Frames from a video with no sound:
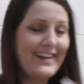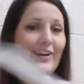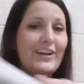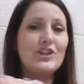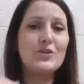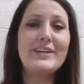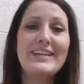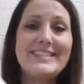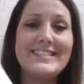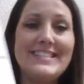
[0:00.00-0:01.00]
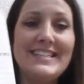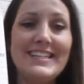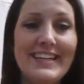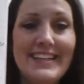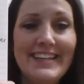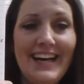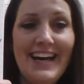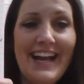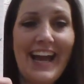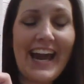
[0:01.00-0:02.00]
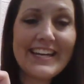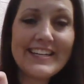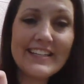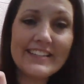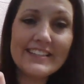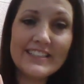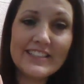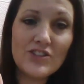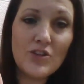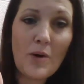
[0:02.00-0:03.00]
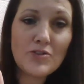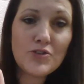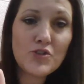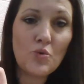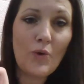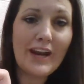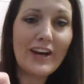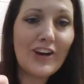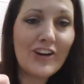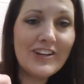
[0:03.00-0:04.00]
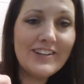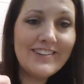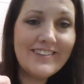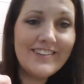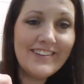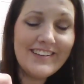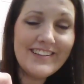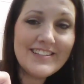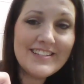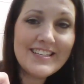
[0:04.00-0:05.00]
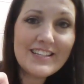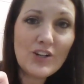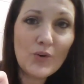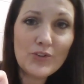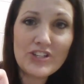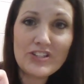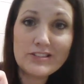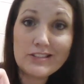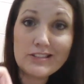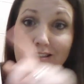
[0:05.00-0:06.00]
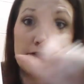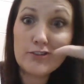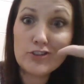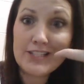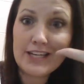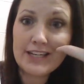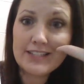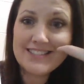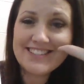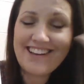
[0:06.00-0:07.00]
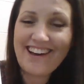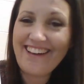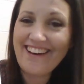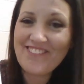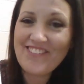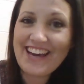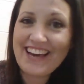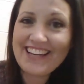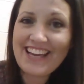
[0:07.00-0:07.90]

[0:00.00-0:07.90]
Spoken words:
All right, look what I just did. I added a little square to the little vertex of that